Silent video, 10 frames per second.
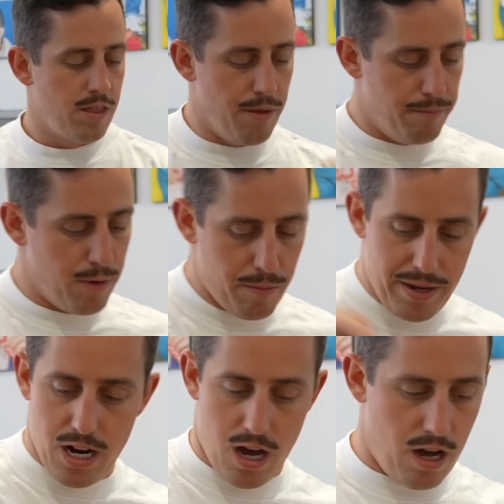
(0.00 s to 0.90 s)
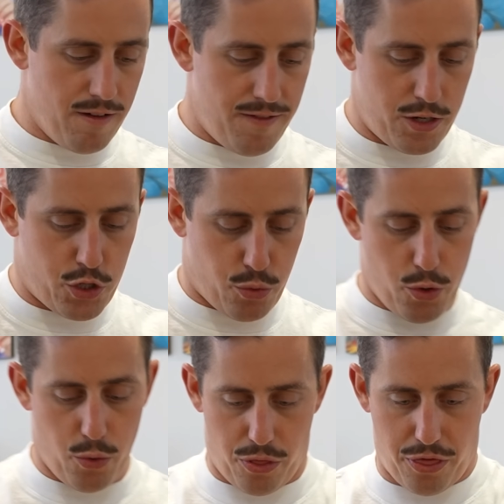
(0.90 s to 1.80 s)
The moment of
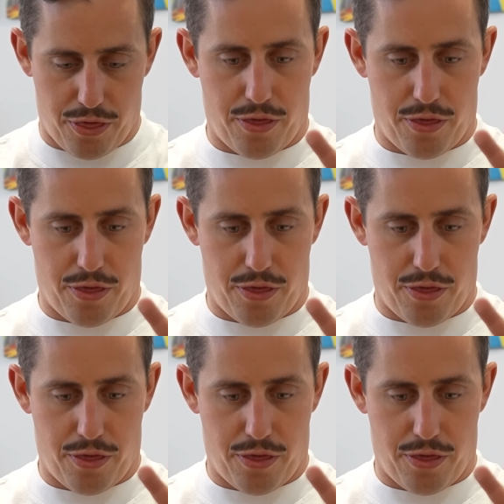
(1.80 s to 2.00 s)
truth.